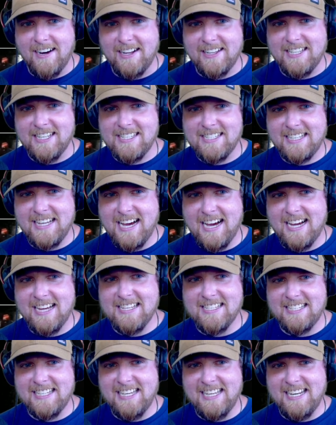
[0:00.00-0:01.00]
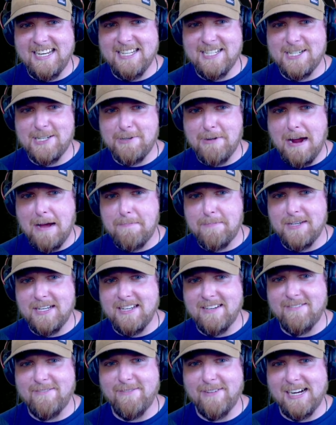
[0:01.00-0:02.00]
This guy is getting strapped
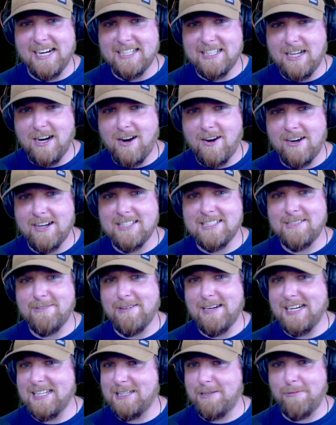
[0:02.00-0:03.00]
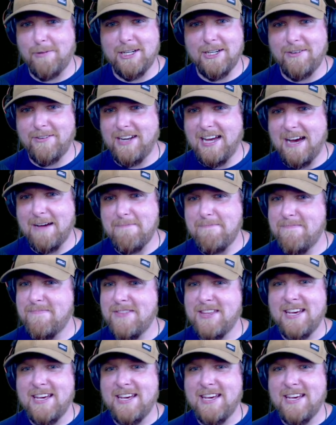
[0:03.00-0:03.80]
in. We got the harness. We got the window net.